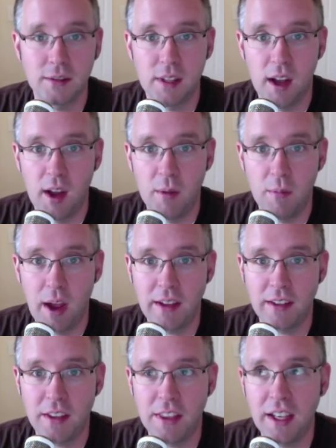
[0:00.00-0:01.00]

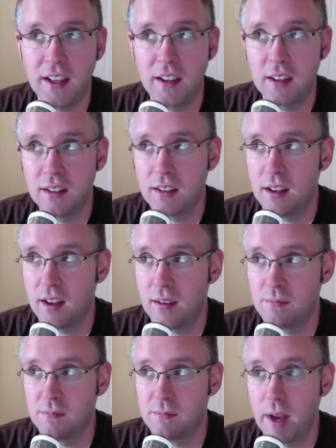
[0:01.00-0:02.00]
I think,
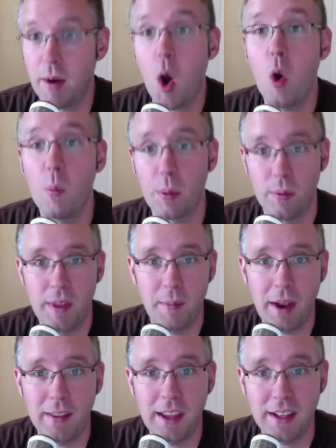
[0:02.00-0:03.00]
I hope that
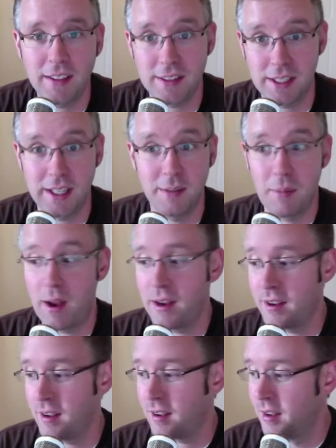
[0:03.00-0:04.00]
my legacy and
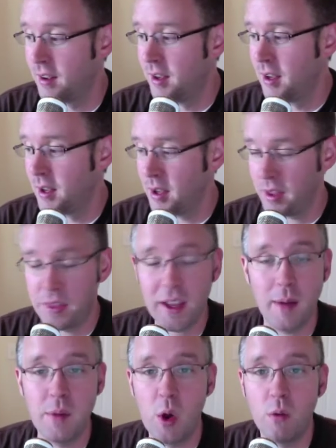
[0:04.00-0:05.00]
the thing
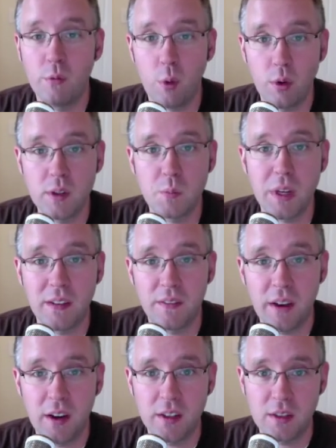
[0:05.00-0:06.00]
I'm known for is being
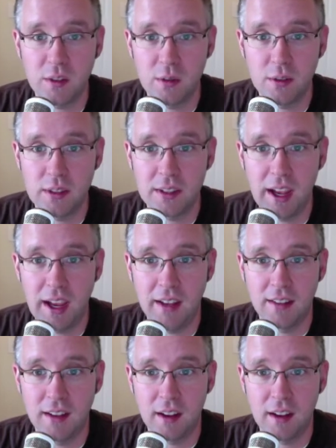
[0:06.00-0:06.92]
fair to students and,